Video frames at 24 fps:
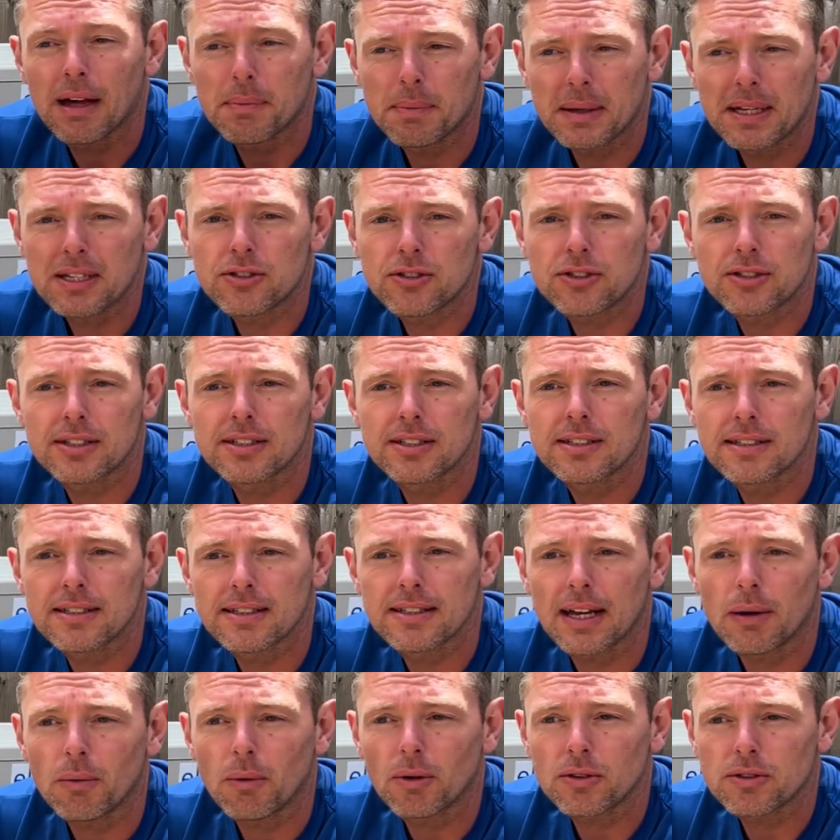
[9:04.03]
be interesting to
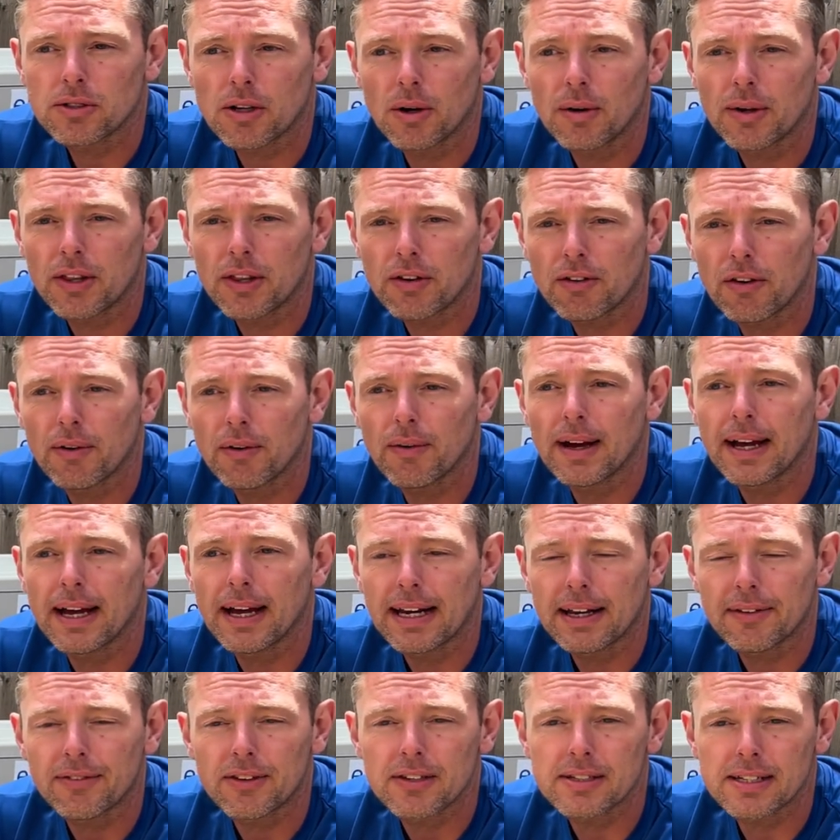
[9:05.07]
see what's going through it and
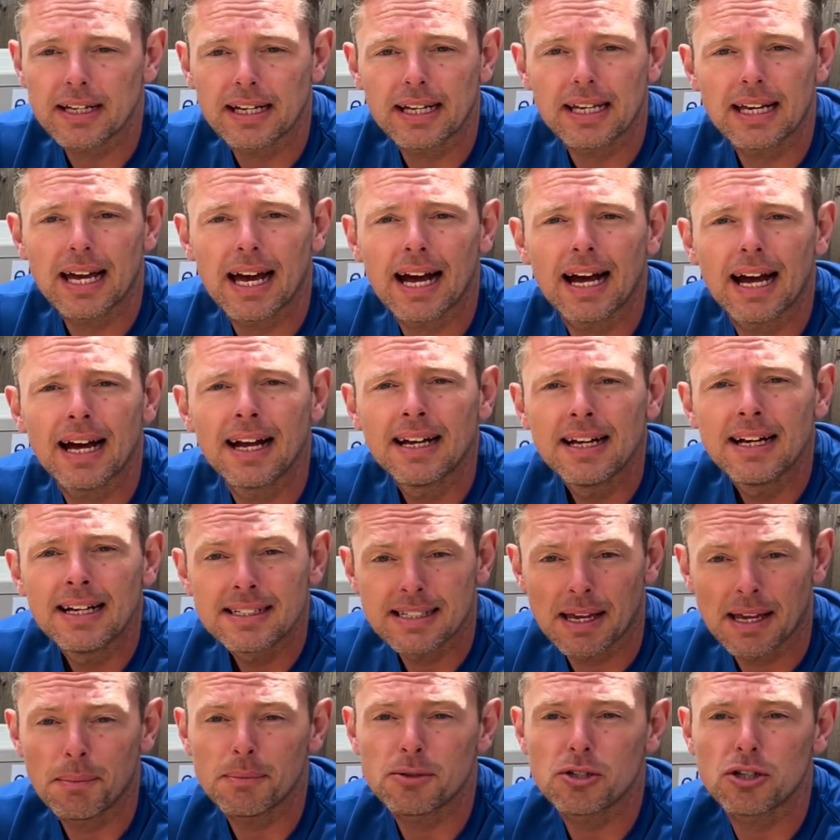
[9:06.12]
if there's any uh,
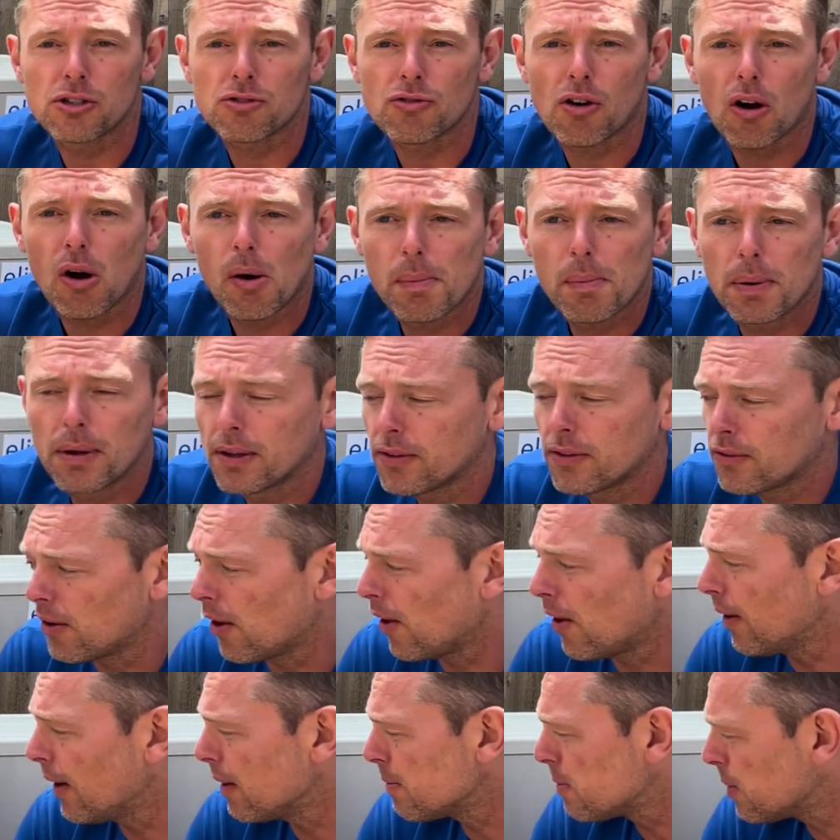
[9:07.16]
temperature drop
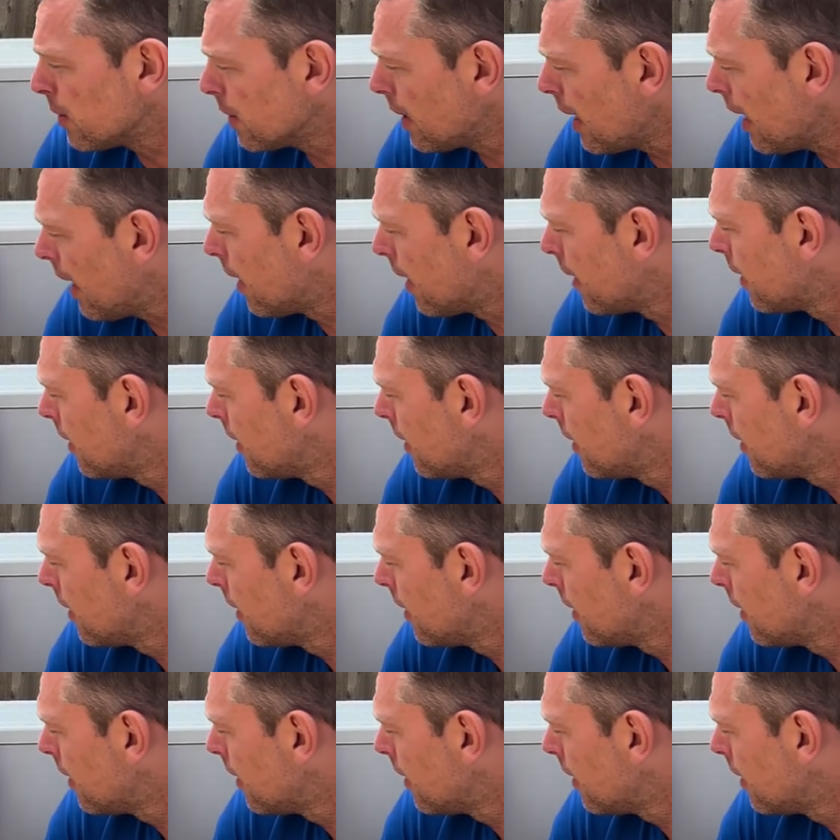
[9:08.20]
throughout it. But yeah,